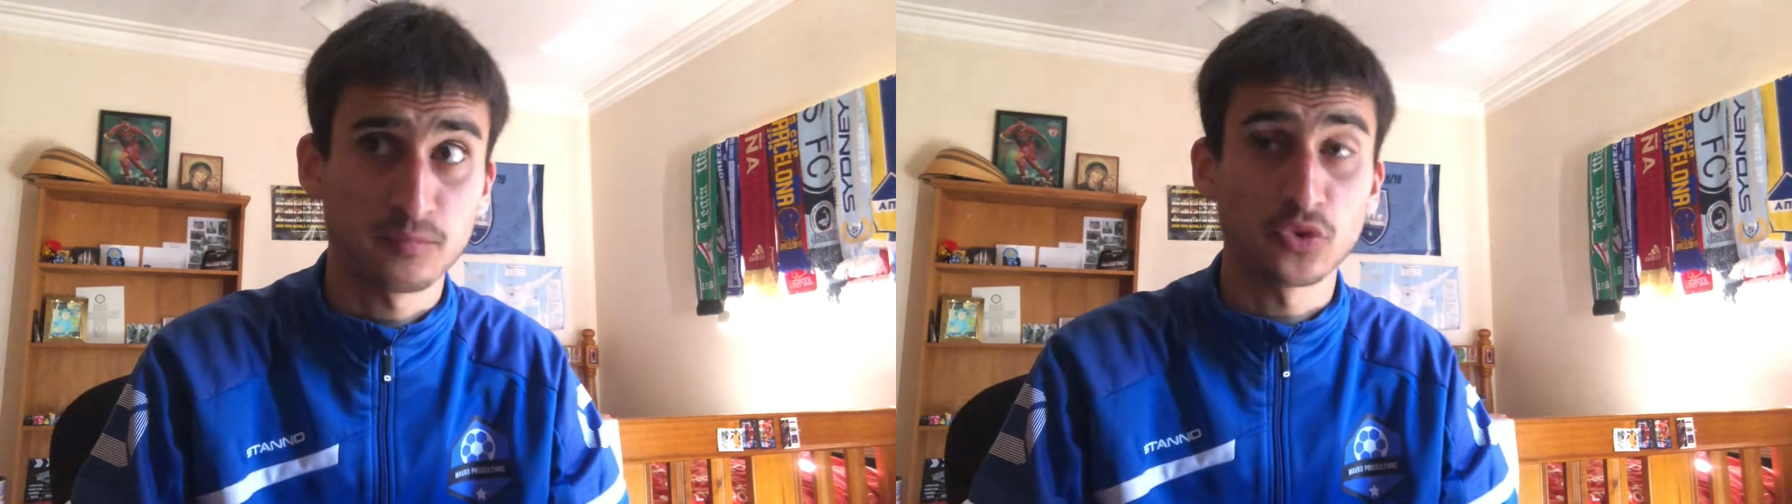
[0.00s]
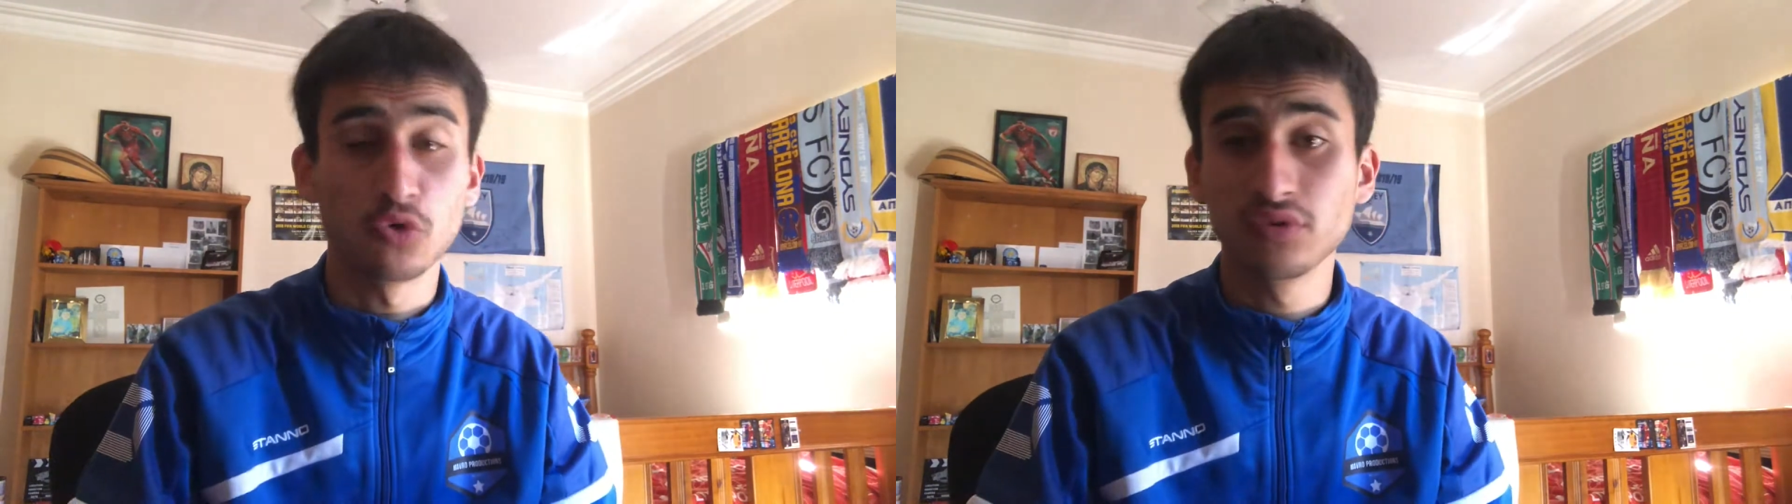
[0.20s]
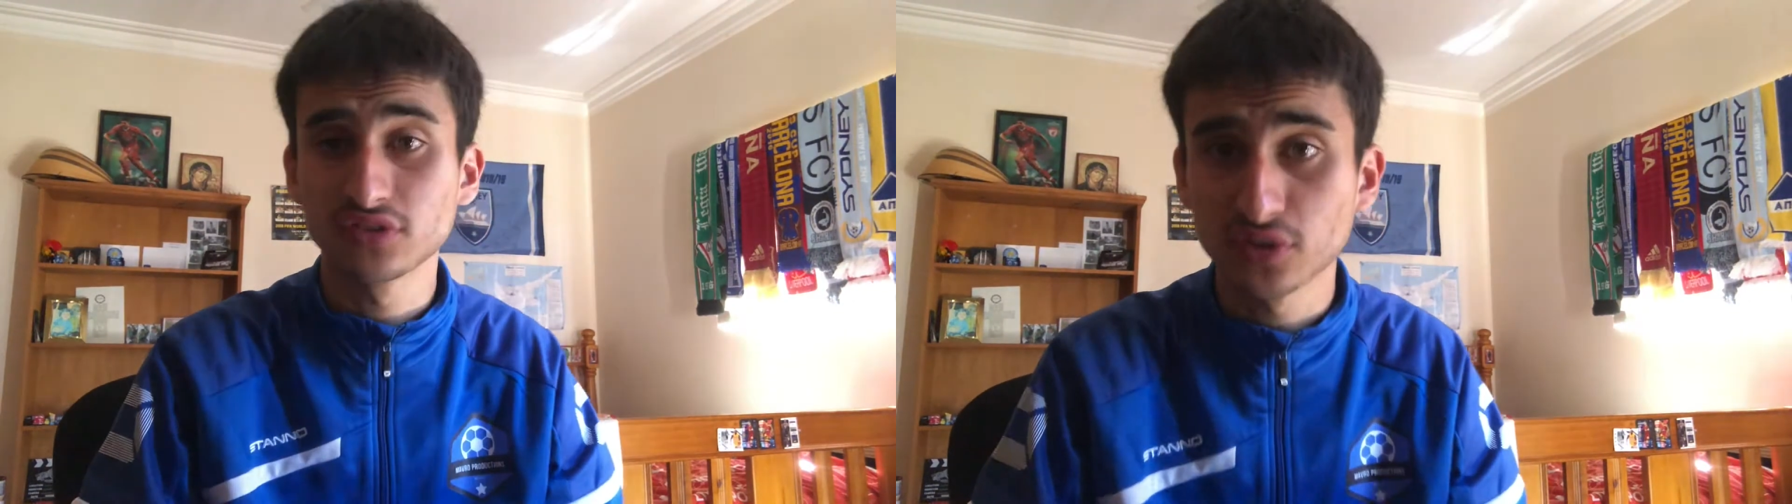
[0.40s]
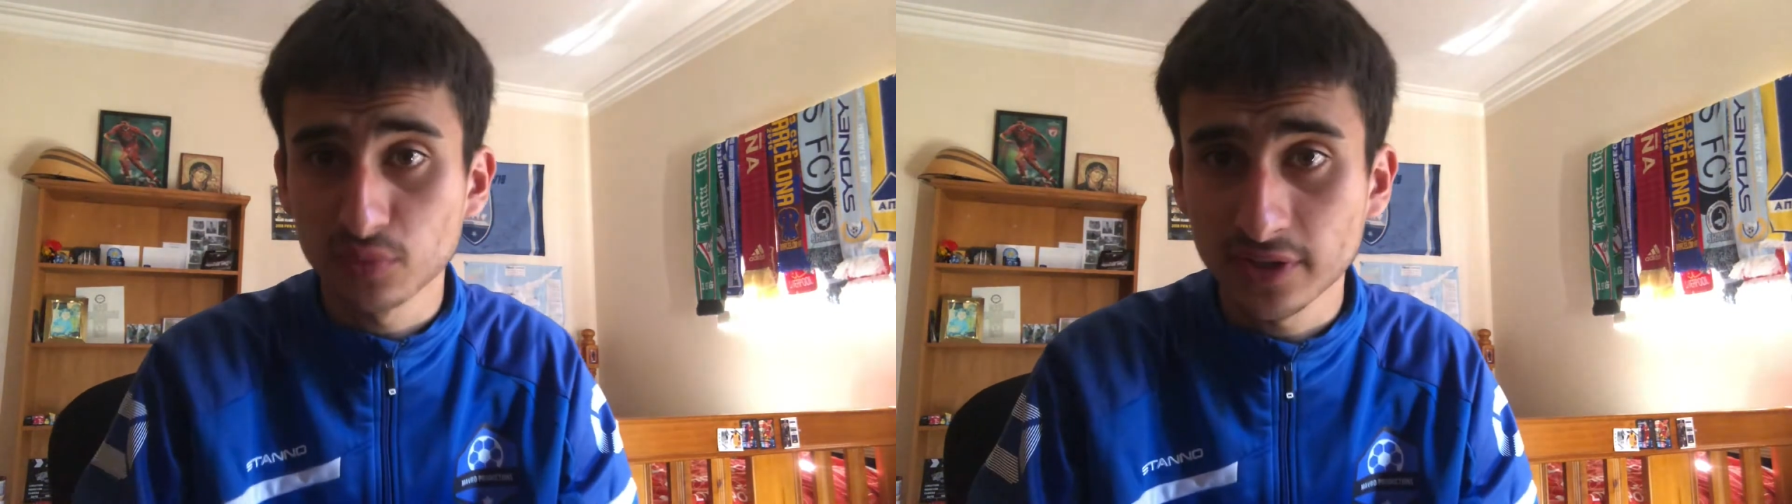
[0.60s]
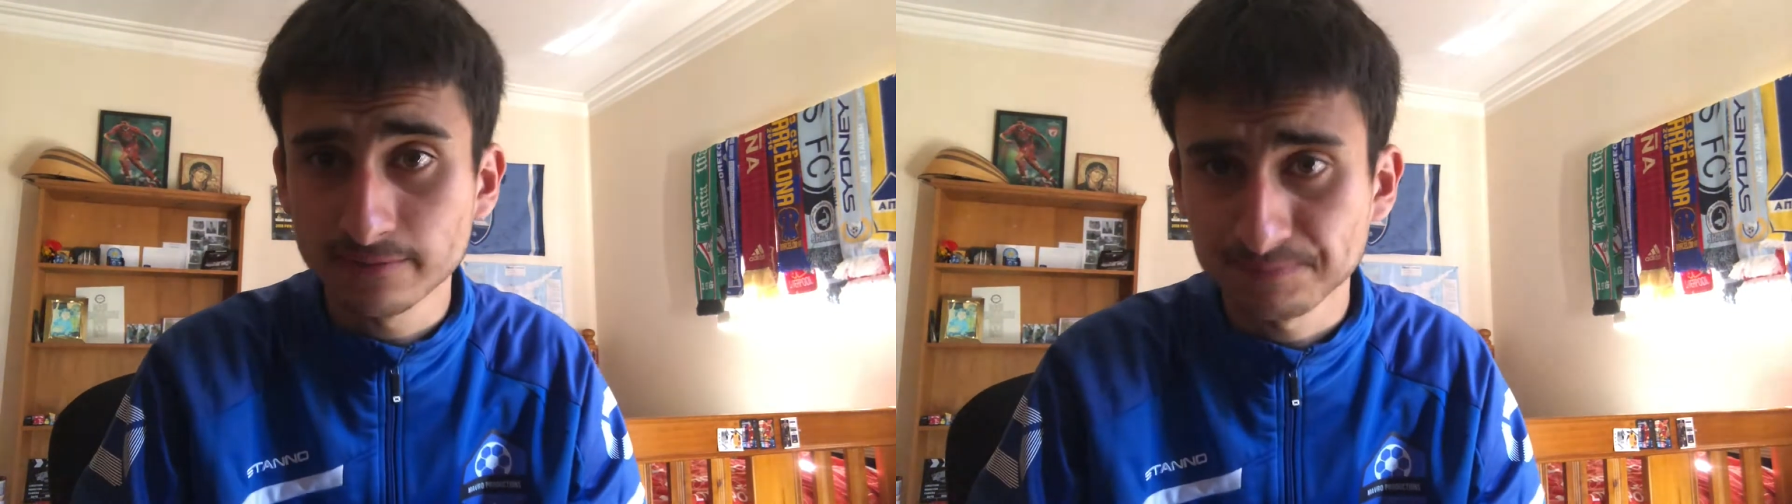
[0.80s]
who is gonna
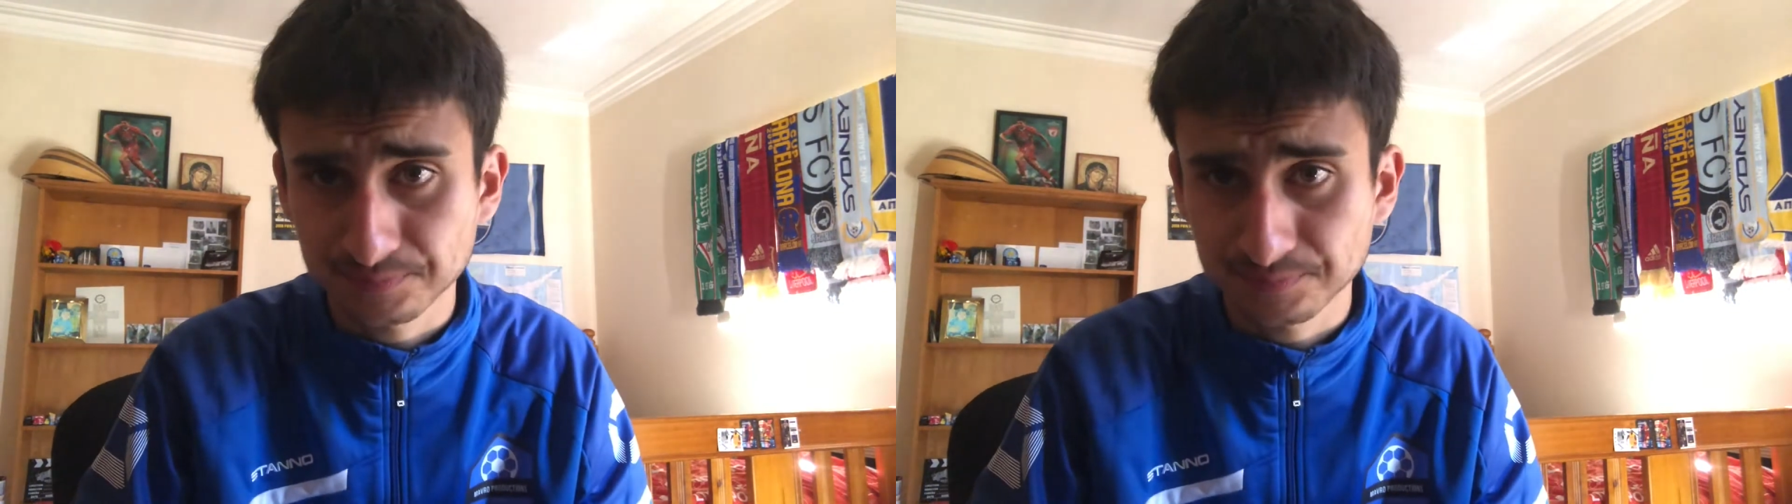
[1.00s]
win